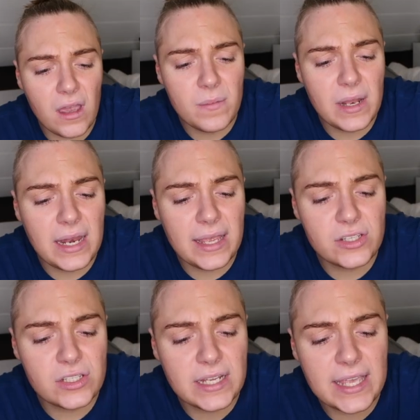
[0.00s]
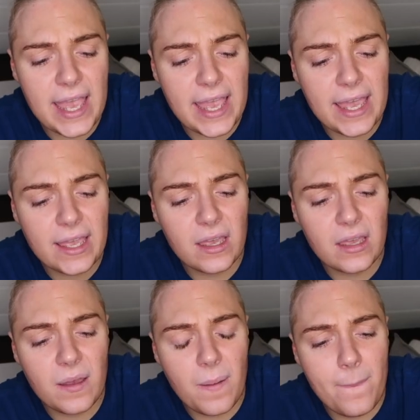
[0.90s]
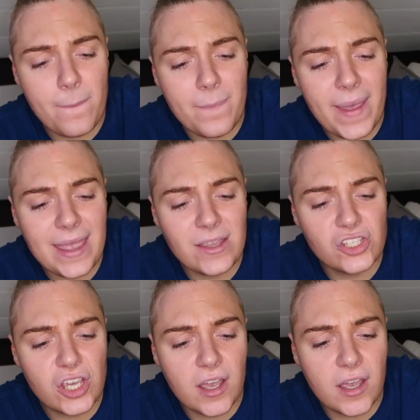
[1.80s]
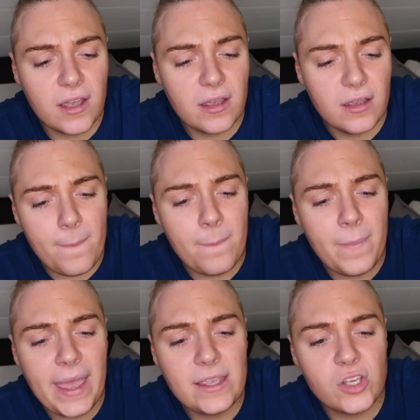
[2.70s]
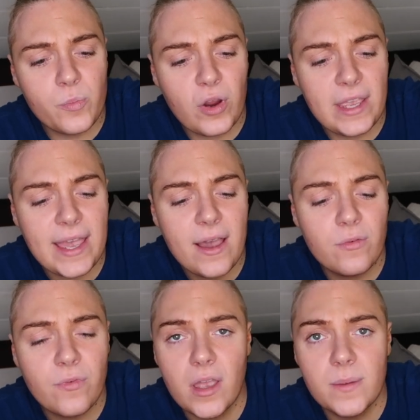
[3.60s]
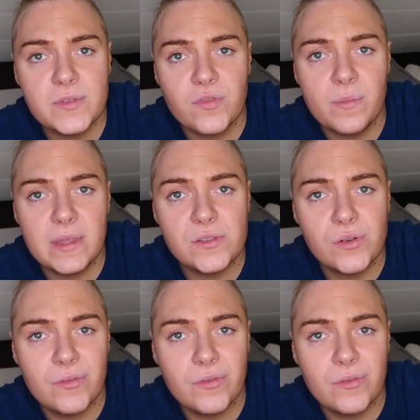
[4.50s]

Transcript: I'm literally getting major breakout vibes from this